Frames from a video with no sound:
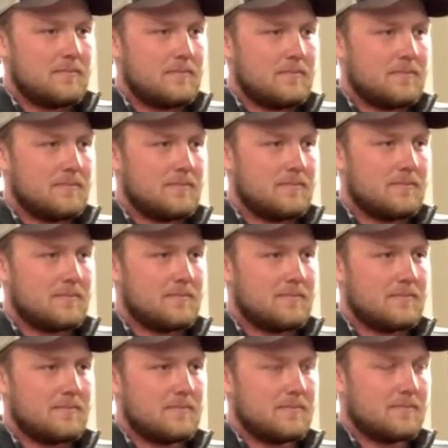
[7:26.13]

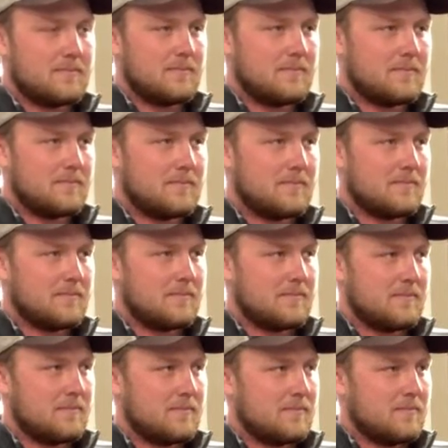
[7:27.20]

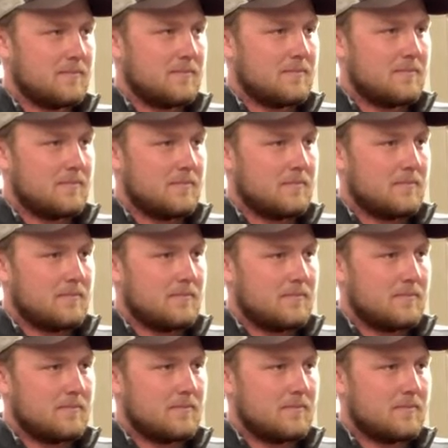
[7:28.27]

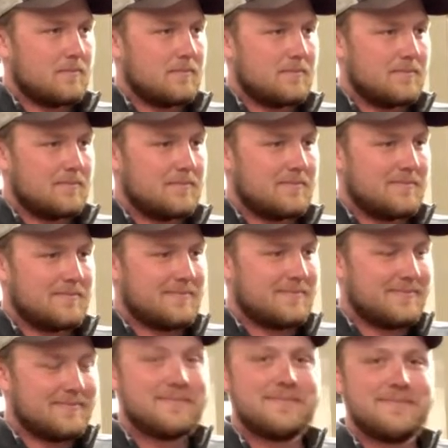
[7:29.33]

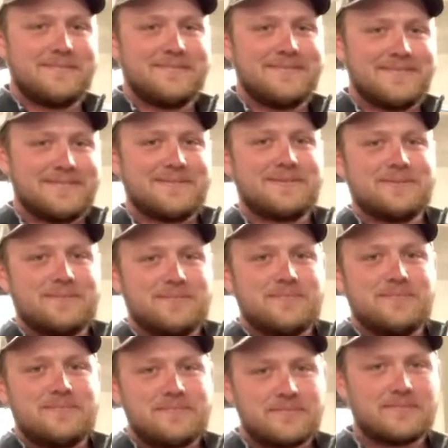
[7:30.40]

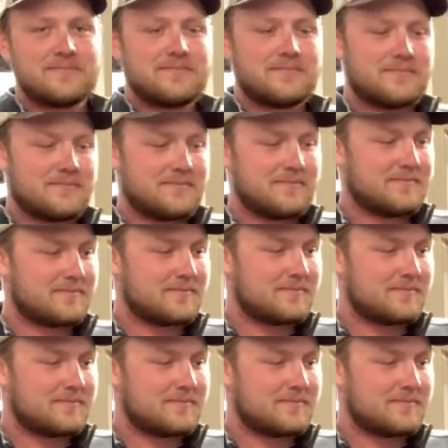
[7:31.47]
(silent)